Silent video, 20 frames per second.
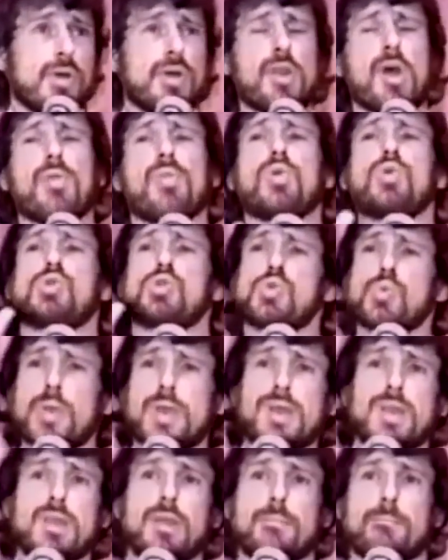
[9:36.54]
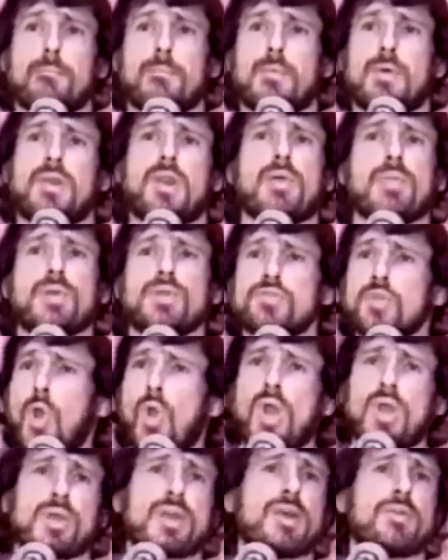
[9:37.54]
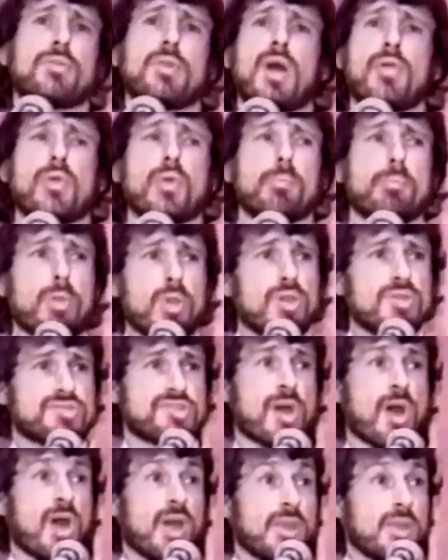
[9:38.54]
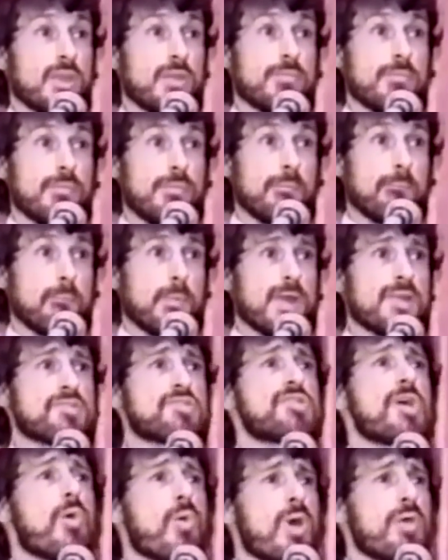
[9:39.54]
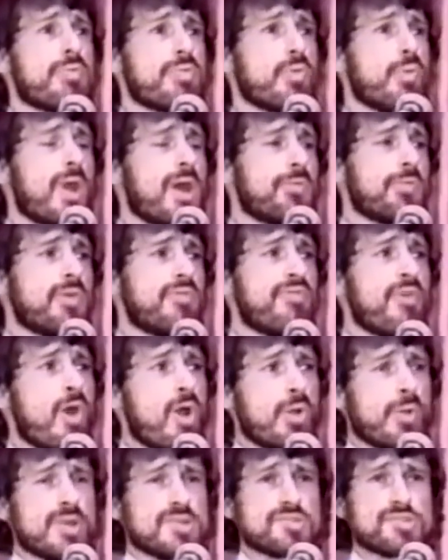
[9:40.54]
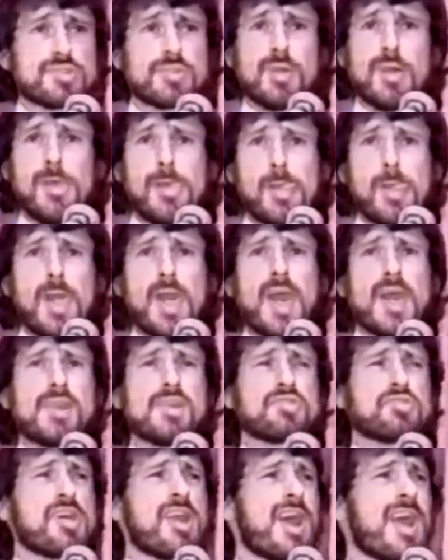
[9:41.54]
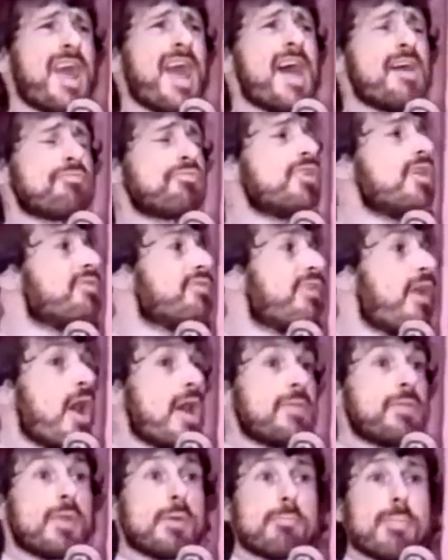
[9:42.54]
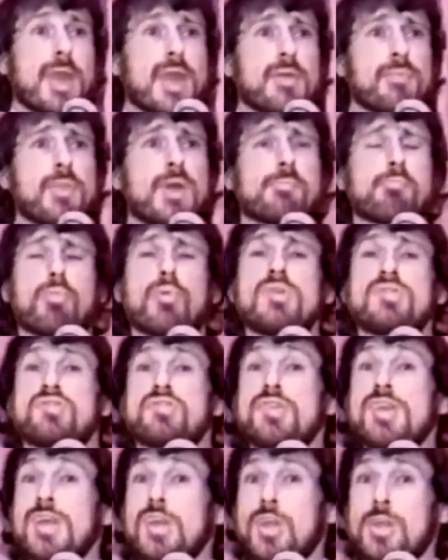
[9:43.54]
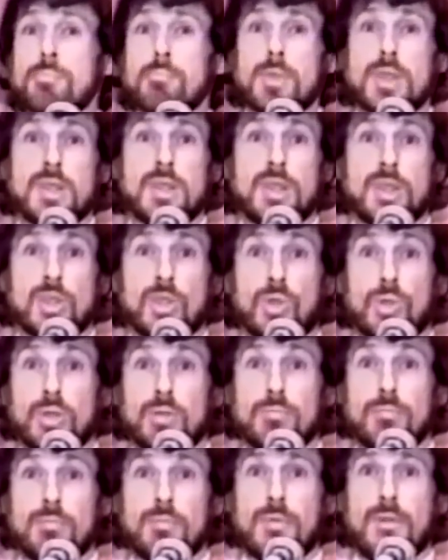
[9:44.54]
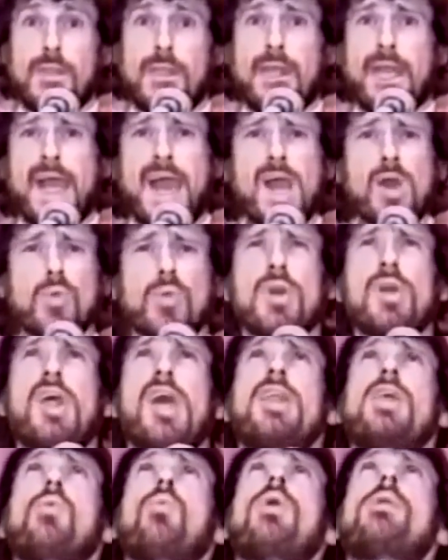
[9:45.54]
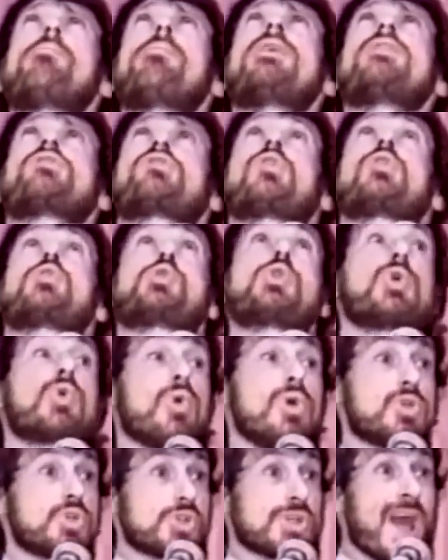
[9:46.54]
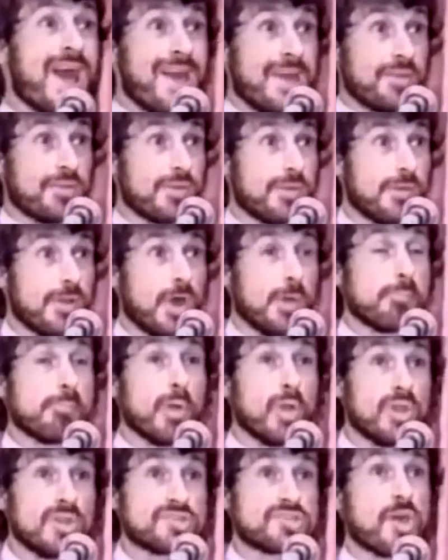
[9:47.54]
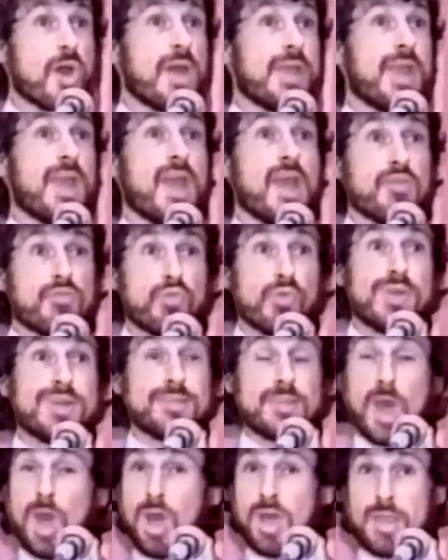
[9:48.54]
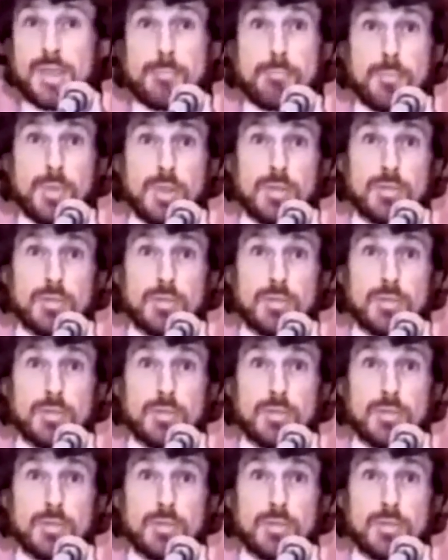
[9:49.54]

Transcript: another tree, another target, another bullseye, and so on throughout the forest. And he said, I have to find the man that preceded me here. How could anyone be such a good shot? A bullseye every time.